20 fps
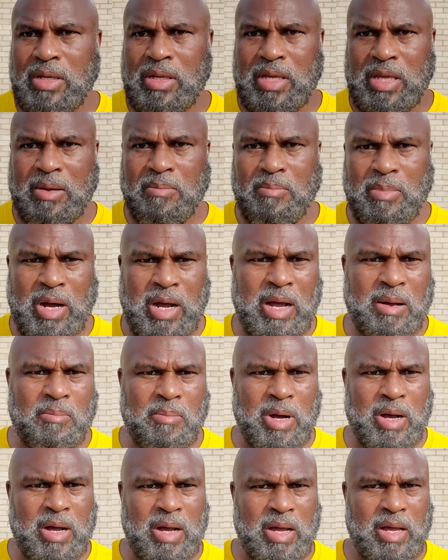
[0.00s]
in my
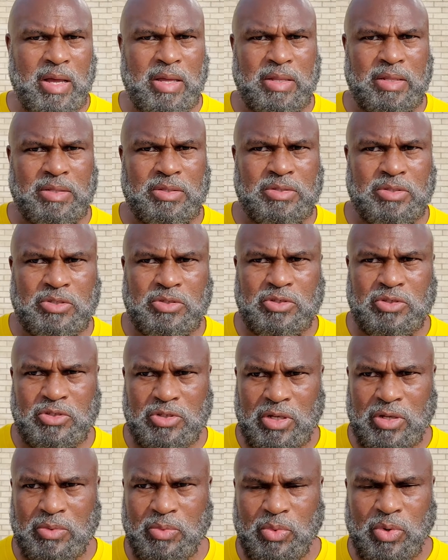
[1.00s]
mind
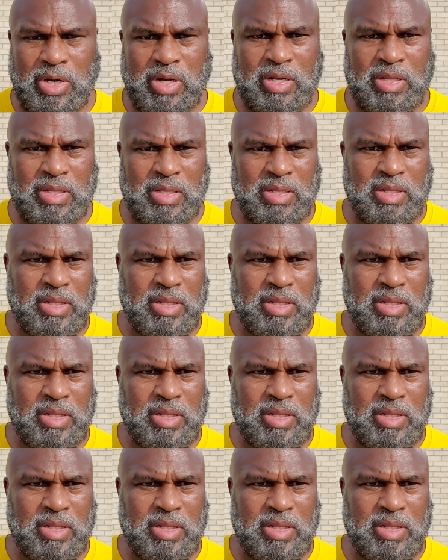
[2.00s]
in what